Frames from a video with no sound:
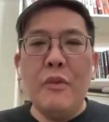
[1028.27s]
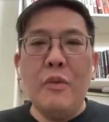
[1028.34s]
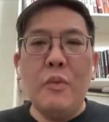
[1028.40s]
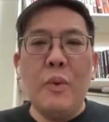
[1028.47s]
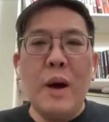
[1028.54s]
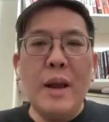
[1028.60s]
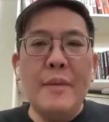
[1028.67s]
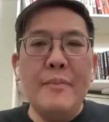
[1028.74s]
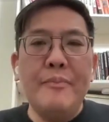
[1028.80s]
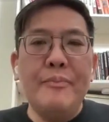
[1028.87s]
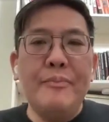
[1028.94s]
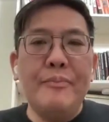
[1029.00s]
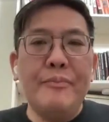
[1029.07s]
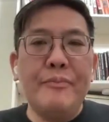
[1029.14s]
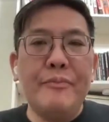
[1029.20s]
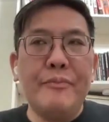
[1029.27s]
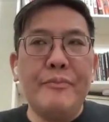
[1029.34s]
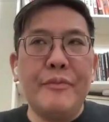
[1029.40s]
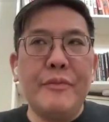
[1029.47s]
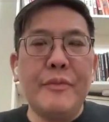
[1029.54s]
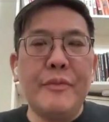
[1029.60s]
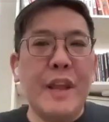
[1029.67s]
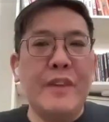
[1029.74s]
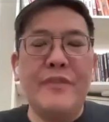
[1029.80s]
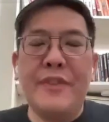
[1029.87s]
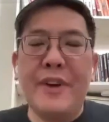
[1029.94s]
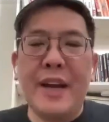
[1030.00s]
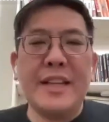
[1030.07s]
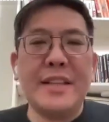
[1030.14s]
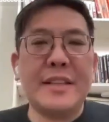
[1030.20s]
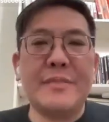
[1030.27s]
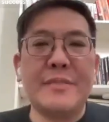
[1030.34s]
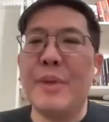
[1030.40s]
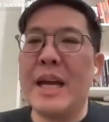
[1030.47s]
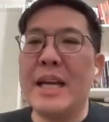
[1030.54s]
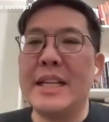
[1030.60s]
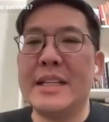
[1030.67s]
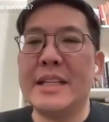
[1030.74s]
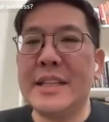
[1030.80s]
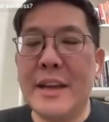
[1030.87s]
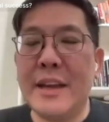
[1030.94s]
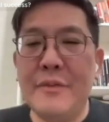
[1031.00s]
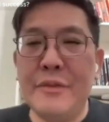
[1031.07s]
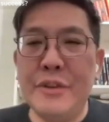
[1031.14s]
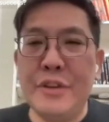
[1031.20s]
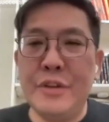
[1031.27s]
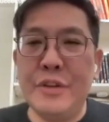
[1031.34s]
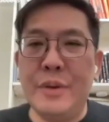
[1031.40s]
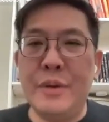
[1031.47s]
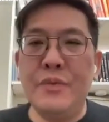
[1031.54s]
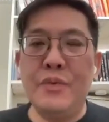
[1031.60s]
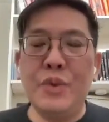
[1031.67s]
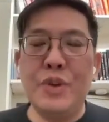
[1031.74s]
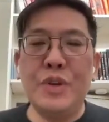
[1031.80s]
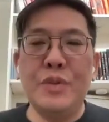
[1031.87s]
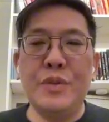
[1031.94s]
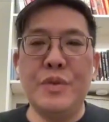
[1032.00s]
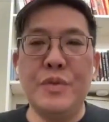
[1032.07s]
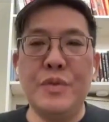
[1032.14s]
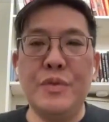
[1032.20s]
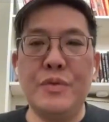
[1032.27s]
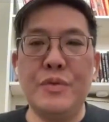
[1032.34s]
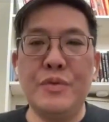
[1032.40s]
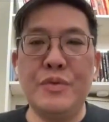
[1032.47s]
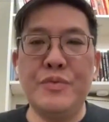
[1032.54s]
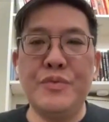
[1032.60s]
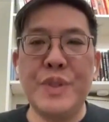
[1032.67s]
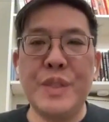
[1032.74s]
What advice, mindset would you